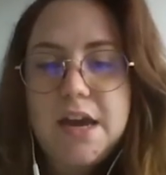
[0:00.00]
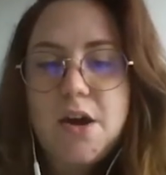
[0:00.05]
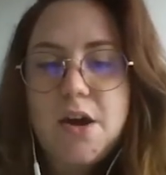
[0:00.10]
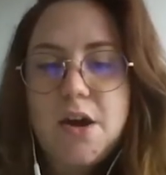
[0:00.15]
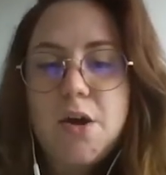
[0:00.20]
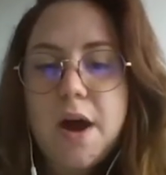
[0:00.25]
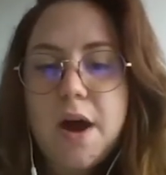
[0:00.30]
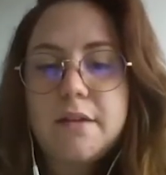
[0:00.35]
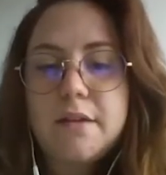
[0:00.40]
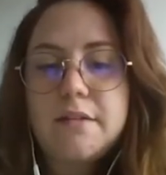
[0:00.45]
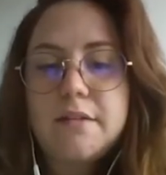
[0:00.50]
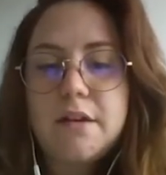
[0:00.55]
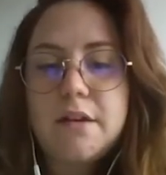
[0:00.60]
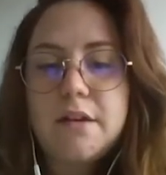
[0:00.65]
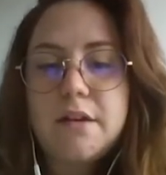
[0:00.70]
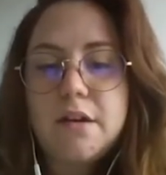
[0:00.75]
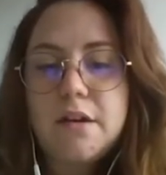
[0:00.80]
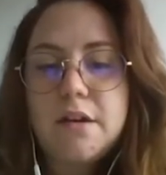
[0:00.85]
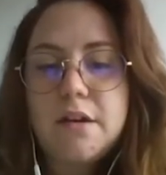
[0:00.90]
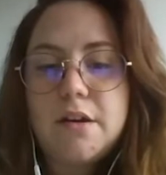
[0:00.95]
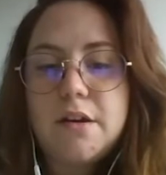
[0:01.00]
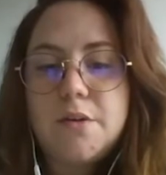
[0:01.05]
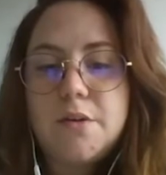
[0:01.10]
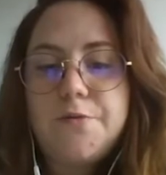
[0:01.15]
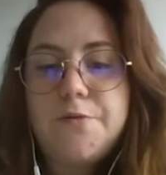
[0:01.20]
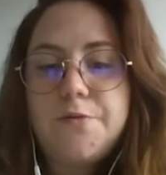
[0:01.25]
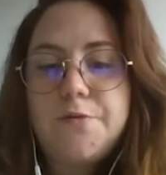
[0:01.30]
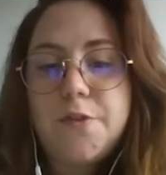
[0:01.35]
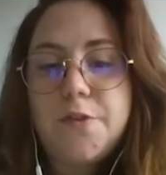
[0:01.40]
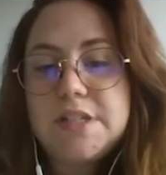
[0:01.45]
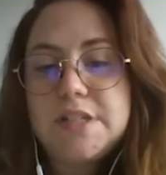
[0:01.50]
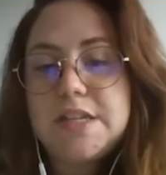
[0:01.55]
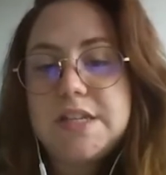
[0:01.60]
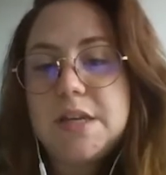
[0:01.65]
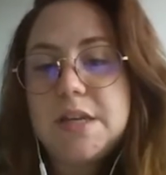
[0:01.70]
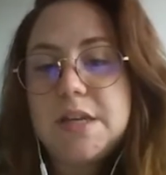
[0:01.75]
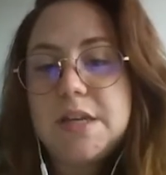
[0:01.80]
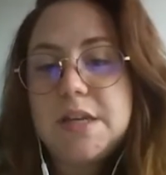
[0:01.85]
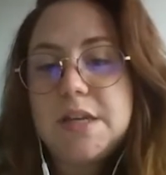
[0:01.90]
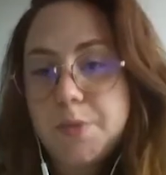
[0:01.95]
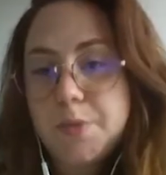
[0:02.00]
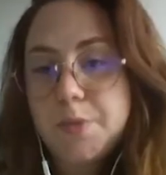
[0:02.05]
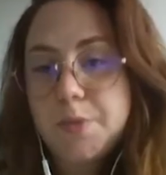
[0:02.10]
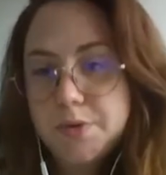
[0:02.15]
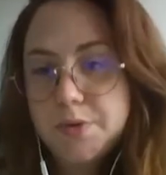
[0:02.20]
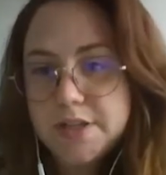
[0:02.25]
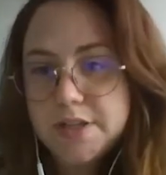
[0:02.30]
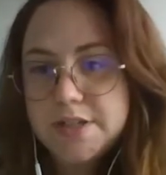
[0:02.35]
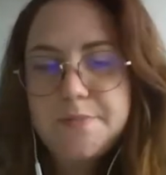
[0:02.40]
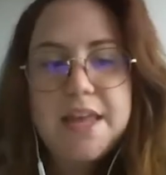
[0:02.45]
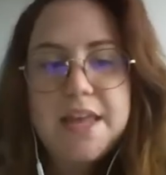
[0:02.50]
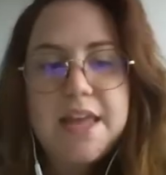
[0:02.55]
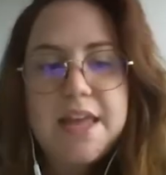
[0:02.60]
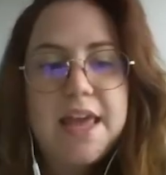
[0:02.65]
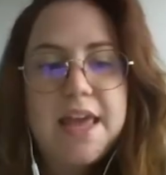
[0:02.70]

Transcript: around 40%